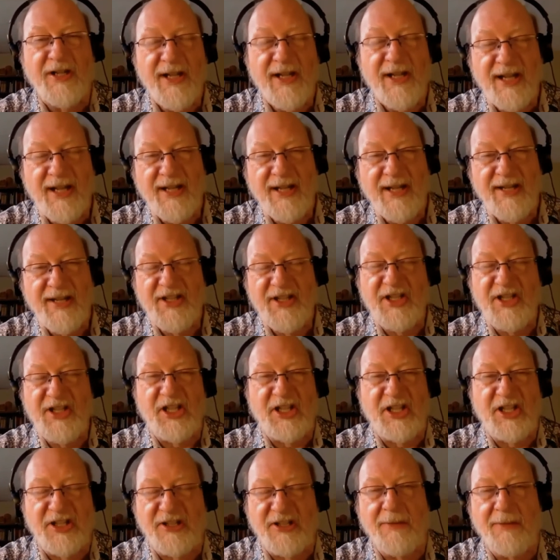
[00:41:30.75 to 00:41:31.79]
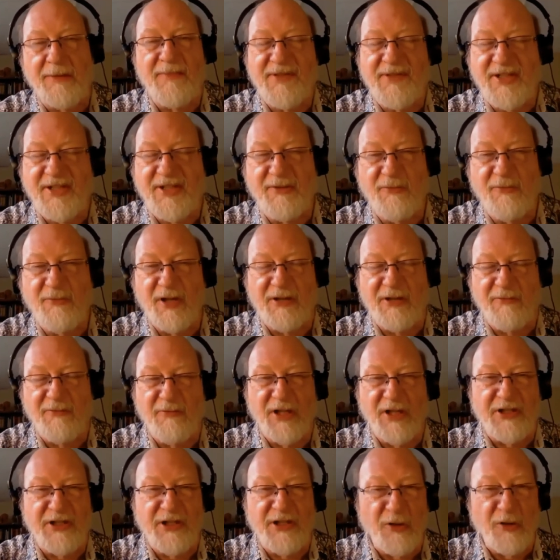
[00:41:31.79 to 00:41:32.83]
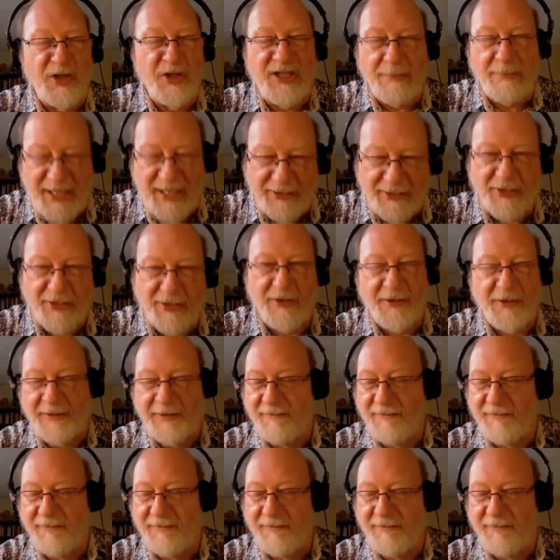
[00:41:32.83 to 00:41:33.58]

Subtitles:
systems, what used to be called